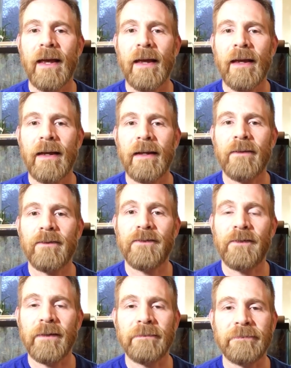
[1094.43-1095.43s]
And it was
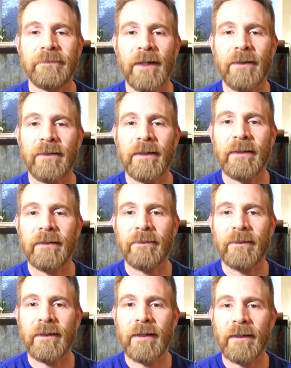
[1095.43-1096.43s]
fun. I really
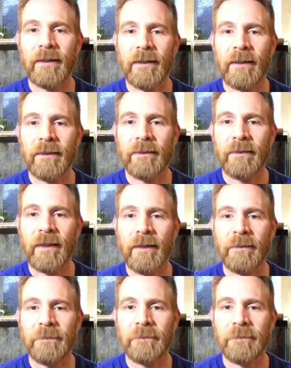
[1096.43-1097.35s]
really got a kick out of doing that.